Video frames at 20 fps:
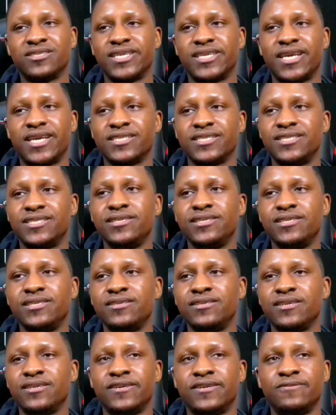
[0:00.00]
And I could
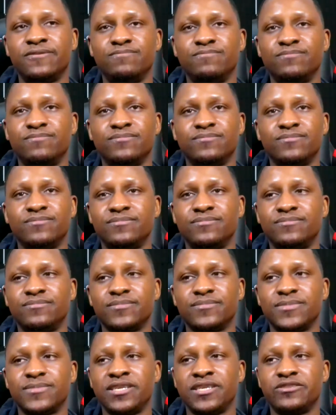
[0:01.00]
see
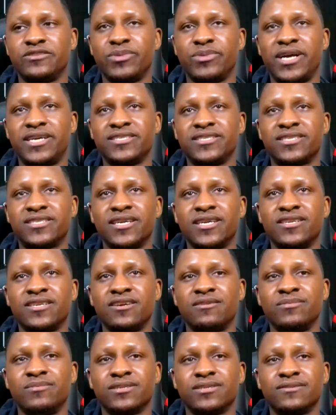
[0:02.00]
his blind side
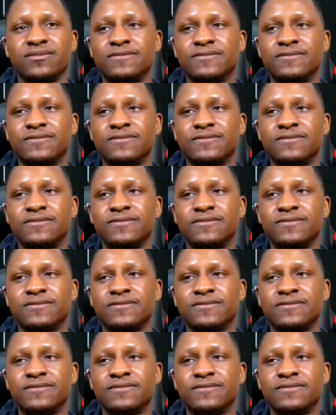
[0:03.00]
coming.